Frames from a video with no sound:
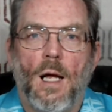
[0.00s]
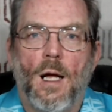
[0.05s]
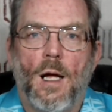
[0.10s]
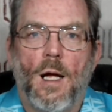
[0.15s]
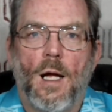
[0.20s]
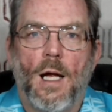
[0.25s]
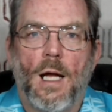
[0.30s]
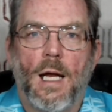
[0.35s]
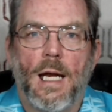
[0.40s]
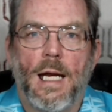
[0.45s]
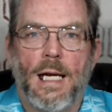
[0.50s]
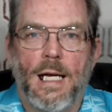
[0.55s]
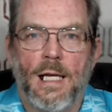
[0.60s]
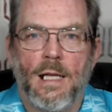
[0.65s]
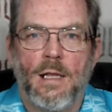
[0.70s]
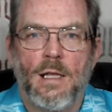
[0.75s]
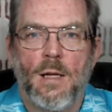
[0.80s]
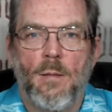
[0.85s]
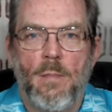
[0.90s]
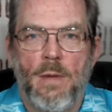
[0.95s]
In
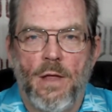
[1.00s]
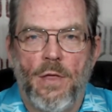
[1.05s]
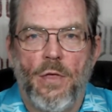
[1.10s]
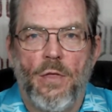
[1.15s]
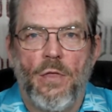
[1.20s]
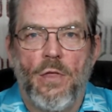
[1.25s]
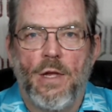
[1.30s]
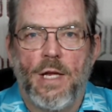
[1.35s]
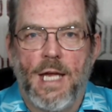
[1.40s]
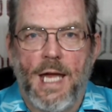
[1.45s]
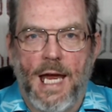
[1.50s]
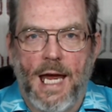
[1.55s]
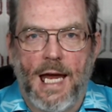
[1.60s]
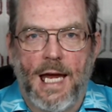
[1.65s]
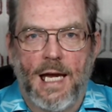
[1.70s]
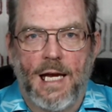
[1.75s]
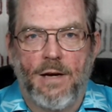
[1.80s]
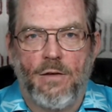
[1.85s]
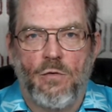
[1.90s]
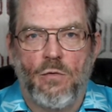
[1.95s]
the myth of the
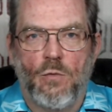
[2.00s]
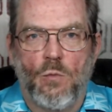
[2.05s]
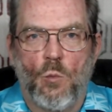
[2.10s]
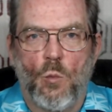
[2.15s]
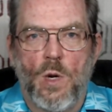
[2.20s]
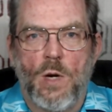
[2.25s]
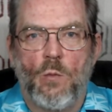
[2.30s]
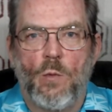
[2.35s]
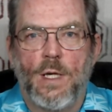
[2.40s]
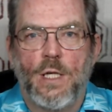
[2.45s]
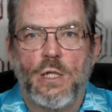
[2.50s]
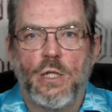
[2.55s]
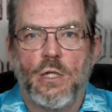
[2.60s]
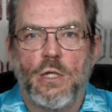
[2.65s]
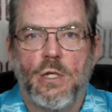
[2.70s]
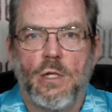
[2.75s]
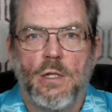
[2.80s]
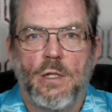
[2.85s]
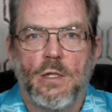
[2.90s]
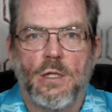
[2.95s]
cave, we reach
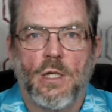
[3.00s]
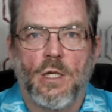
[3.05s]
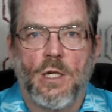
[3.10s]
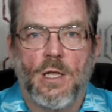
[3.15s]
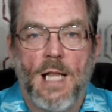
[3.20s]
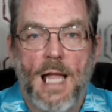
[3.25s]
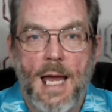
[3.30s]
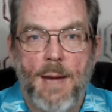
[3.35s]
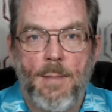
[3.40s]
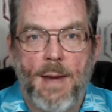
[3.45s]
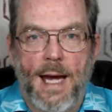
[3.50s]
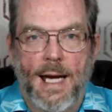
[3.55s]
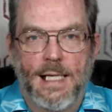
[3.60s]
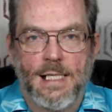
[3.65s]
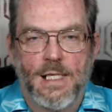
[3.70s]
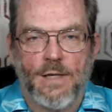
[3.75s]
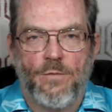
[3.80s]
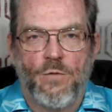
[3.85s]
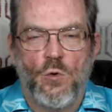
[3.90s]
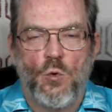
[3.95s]
the climax,
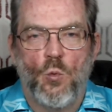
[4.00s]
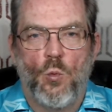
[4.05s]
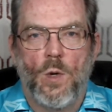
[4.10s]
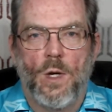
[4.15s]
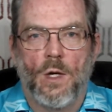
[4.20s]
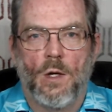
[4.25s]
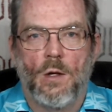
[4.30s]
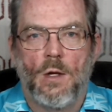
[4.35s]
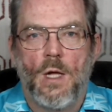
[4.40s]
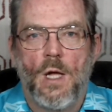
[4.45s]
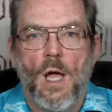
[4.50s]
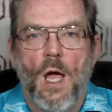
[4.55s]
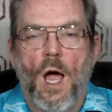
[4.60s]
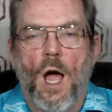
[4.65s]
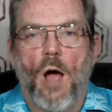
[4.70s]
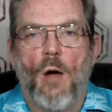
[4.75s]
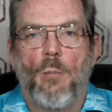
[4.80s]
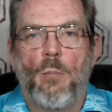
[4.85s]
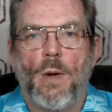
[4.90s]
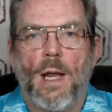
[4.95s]
if you will,
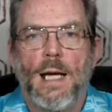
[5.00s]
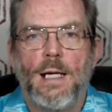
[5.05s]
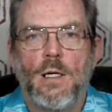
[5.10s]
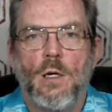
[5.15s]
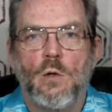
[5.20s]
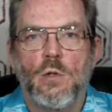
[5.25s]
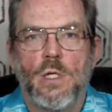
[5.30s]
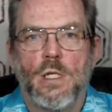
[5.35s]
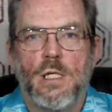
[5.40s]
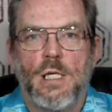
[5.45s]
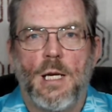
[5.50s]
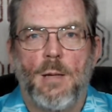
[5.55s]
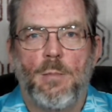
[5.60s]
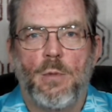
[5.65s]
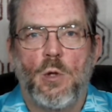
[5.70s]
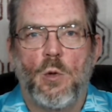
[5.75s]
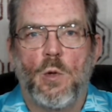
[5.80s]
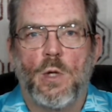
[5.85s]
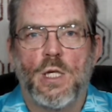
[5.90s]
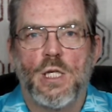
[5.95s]
of Plato's attempt to
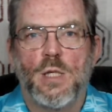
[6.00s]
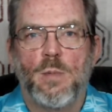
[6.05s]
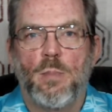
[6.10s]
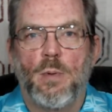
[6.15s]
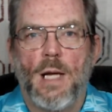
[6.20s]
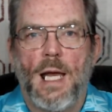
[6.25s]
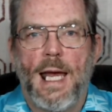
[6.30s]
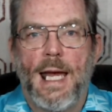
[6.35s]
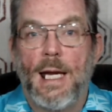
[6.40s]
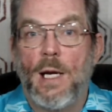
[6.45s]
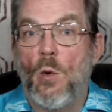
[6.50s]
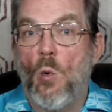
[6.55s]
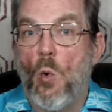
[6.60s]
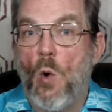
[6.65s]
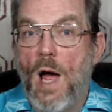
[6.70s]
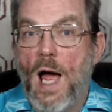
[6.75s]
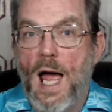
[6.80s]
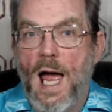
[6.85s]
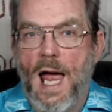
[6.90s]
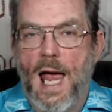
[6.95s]
explain
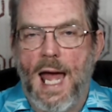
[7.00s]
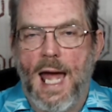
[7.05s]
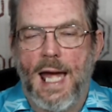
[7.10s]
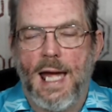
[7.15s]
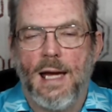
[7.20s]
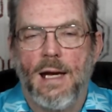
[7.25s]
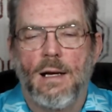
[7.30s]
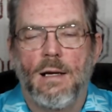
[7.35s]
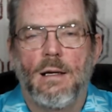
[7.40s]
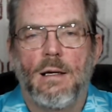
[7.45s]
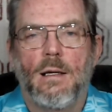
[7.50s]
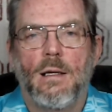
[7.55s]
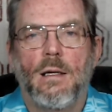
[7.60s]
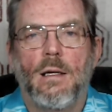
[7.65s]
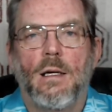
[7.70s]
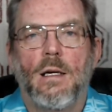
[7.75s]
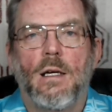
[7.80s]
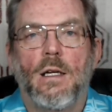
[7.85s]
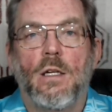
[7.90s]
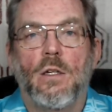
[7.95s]
why
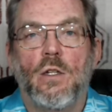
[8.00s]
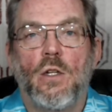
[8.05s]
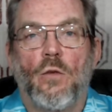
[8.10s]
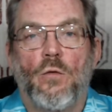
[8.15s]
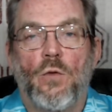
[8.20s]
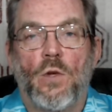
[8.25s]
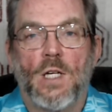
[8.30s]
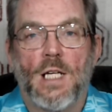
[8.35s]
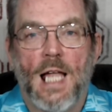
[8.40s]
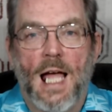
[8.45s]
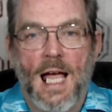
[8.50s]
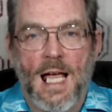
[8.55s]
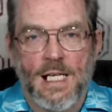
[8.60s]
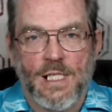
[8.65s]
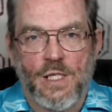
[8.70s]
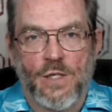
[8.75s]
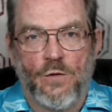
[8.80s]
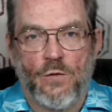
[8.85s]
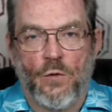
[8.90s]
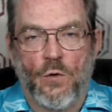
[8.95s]
the
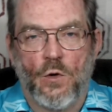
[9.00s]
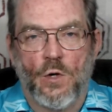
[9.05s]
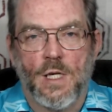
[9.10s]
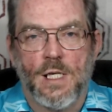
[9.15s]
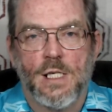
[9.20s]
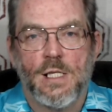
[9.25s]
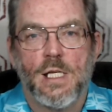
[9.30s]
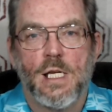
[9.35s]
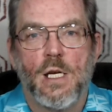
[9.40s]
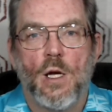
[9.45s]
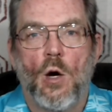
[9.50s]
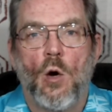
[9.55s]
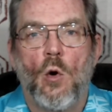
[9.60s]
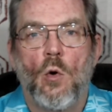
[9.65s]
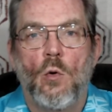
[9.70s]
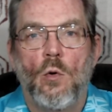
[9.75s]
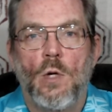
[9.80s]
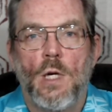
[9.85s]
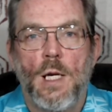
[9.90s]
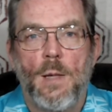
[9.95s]
philosopher is the
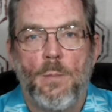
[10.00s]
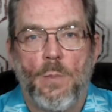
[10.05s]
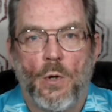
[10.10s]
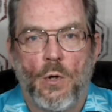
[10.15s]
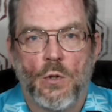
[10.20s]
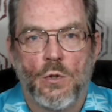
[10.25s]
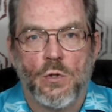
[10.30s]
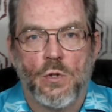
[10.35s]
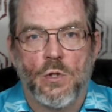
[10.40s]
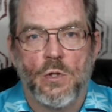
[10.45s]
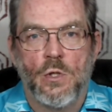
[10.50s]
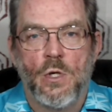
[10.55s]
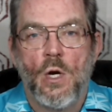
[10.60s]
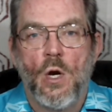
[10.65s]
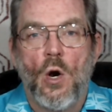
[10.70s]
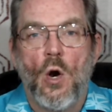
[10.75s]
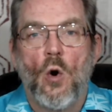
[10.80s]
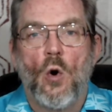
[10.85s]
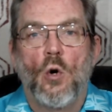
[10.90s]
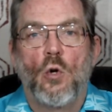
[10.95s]
only person
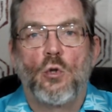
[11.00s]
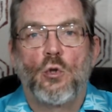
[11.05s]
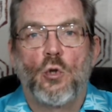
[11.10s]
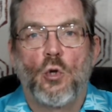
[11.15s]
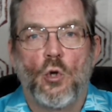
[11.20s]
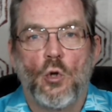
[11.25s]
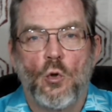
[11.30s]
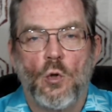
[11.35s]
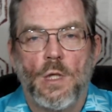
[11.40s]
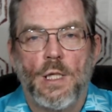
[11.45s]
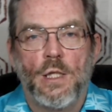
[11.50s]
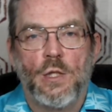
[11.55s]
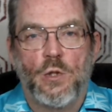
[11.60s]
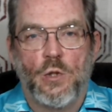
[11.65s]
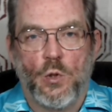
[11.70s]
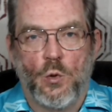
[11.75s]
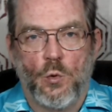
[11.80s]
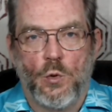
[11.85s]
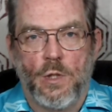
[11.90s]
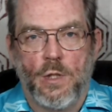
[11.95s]
truly
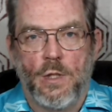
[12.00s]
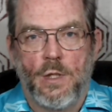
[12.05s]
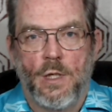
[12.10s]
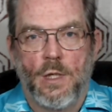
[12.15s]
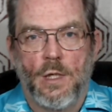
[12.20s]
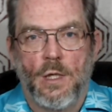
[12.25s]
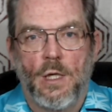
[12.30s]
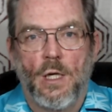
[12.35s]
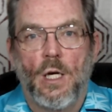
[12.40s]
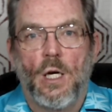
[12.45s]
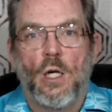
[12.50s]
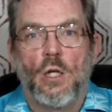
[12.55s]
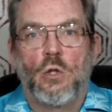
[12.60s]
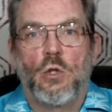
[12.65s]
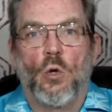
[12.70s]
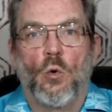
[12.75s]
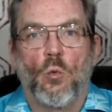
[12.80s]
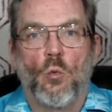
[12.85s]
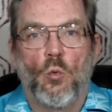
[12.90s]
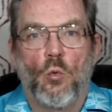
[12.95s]
suited to
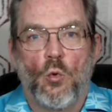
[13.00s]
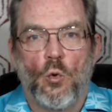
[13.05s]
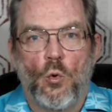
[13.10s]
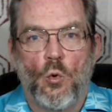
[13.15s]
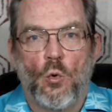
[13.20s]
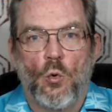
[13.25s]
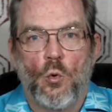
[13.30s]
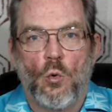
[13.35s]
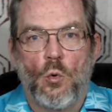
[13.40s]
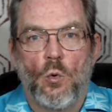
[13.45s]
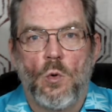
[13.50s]
rule